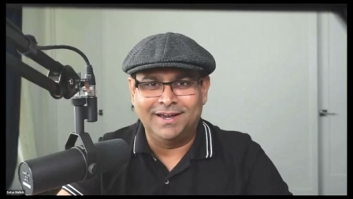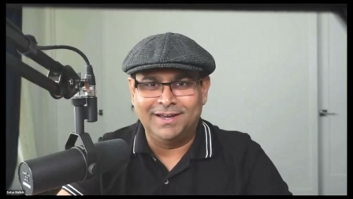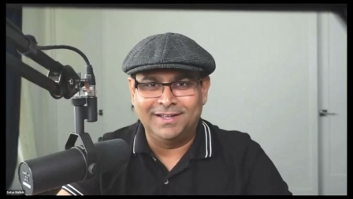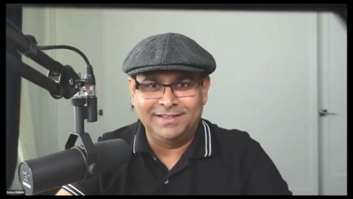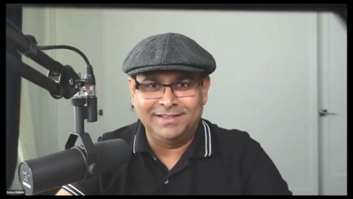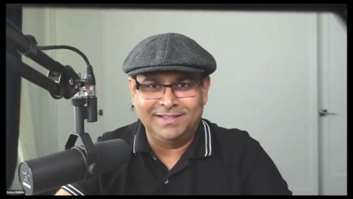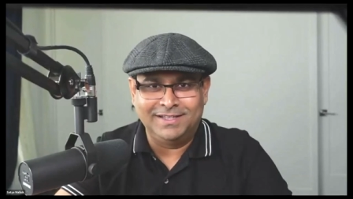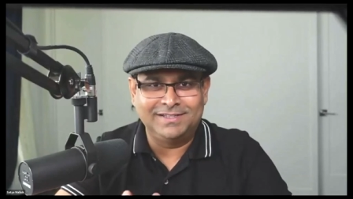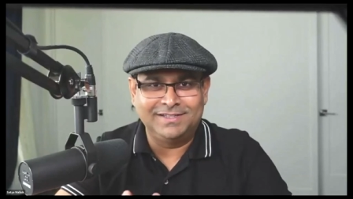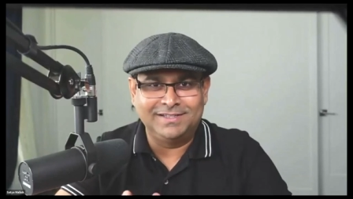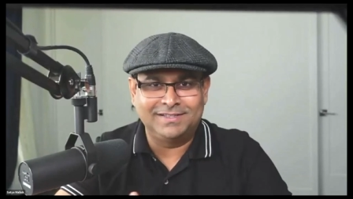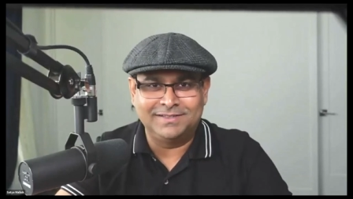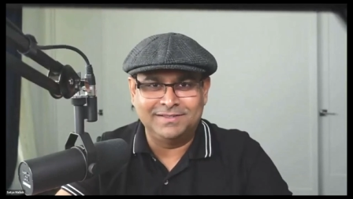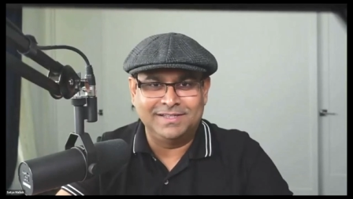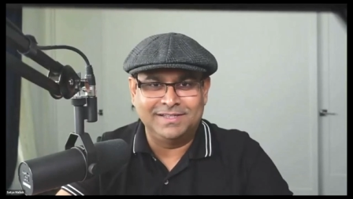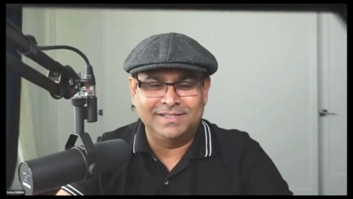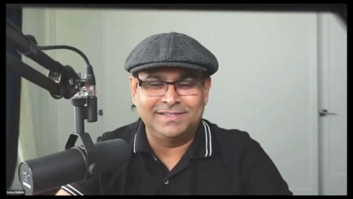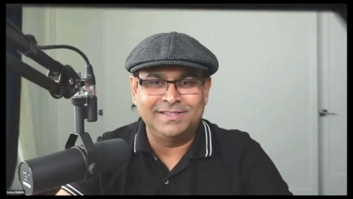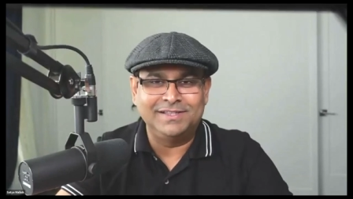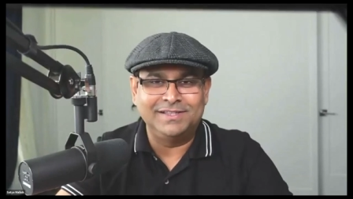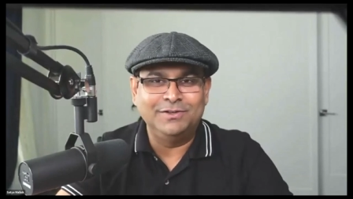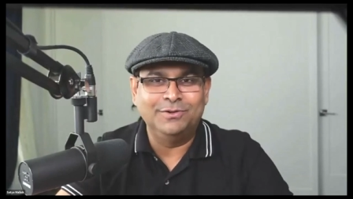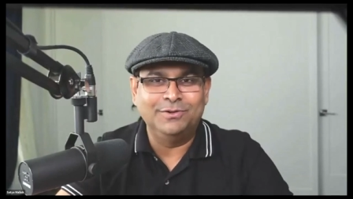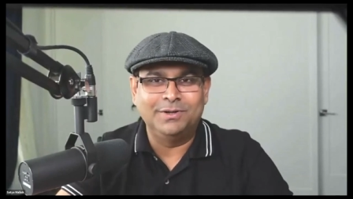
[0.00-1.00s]

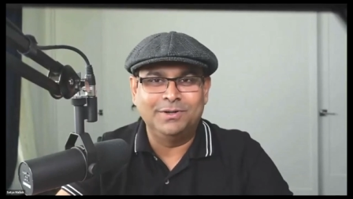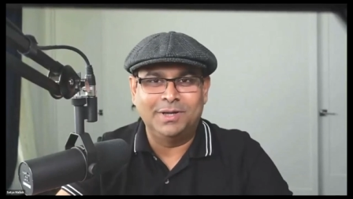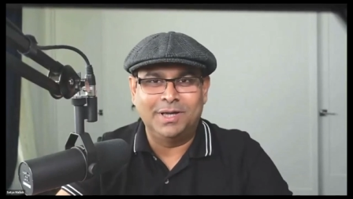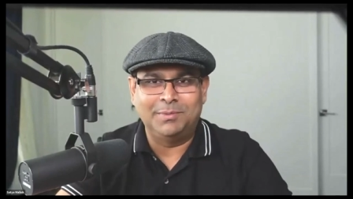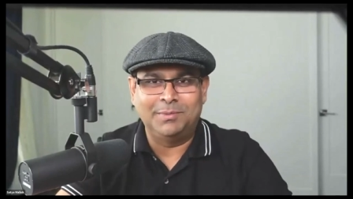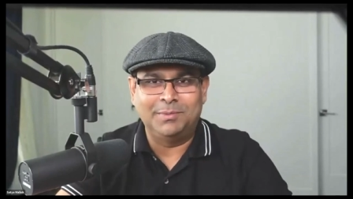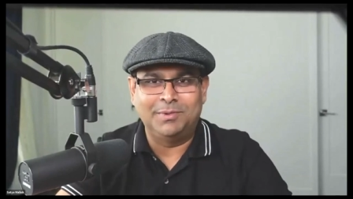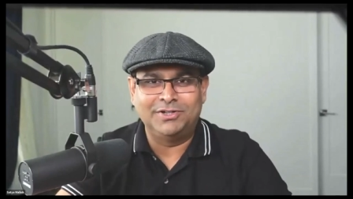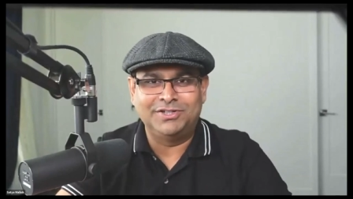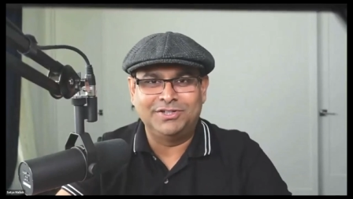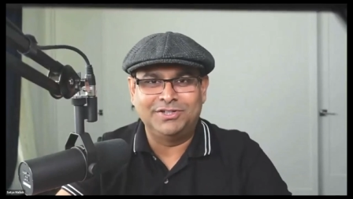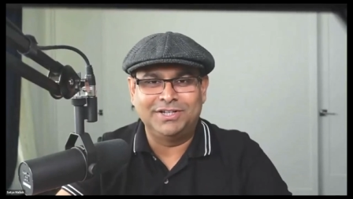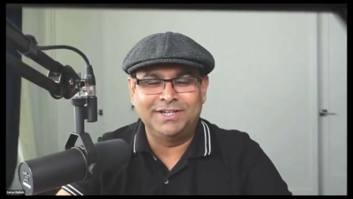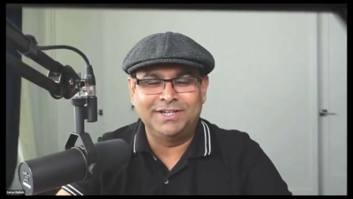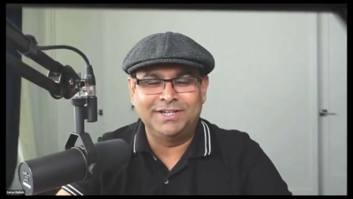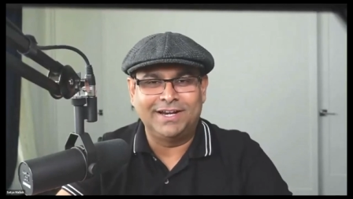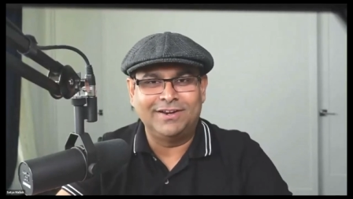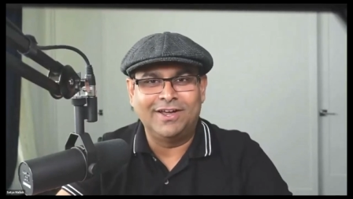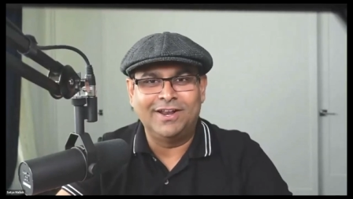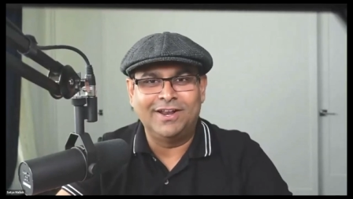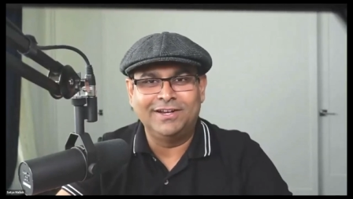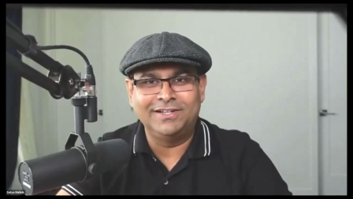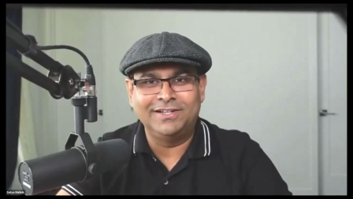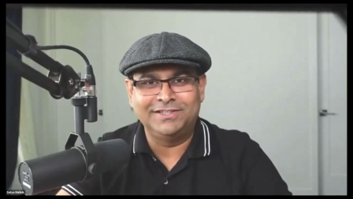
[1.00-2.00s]
this new emerging
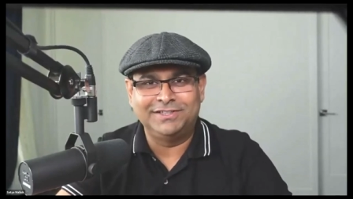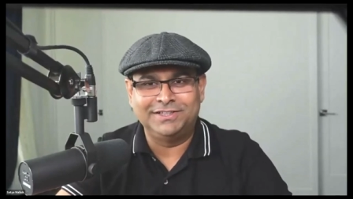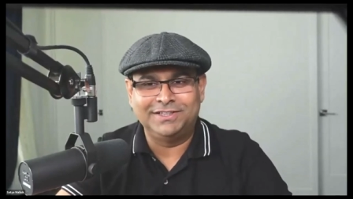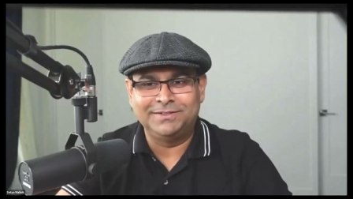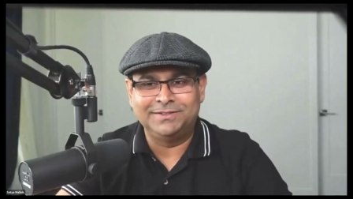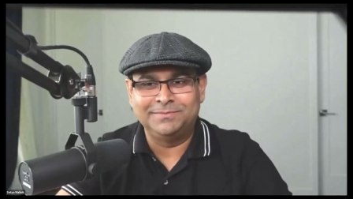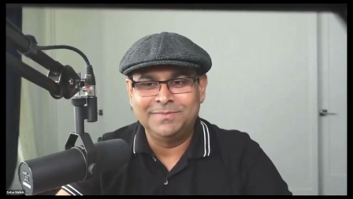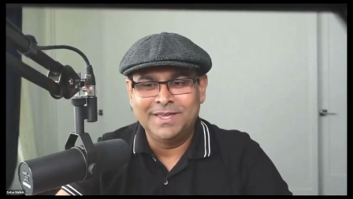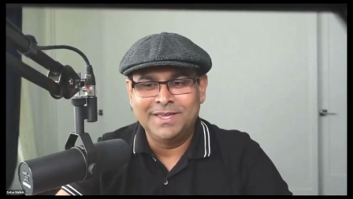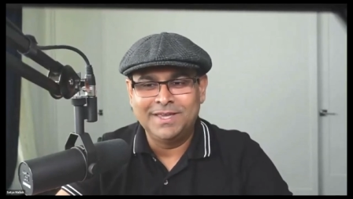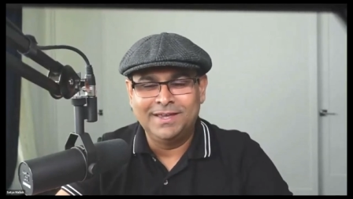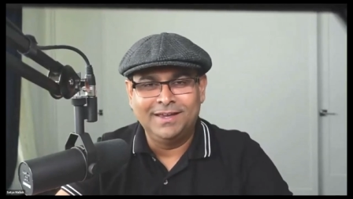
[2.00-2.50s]
technology.